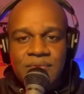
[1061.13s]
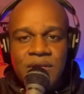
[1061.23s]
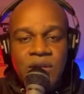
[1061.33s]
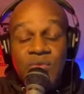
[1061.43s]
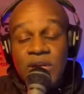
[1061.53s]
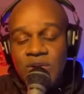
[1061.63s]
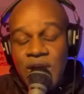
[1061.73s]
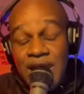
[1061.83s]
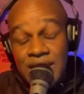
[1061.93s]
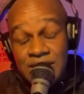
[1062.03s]

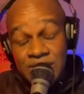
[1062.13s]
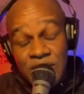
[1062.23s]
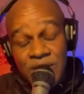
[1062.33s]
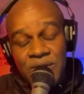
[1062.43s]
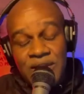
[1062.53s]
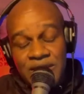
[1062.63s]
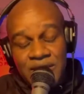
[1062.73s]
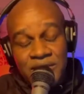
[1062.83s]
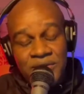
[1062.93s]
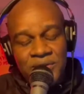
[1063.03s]
regrets float
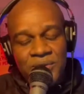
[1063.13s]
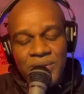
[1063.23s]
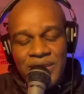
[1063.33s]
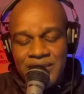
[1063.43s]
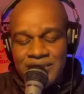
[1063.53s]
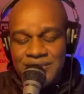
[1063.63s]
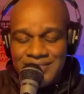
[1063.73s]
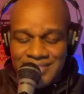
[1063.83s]
in the wind.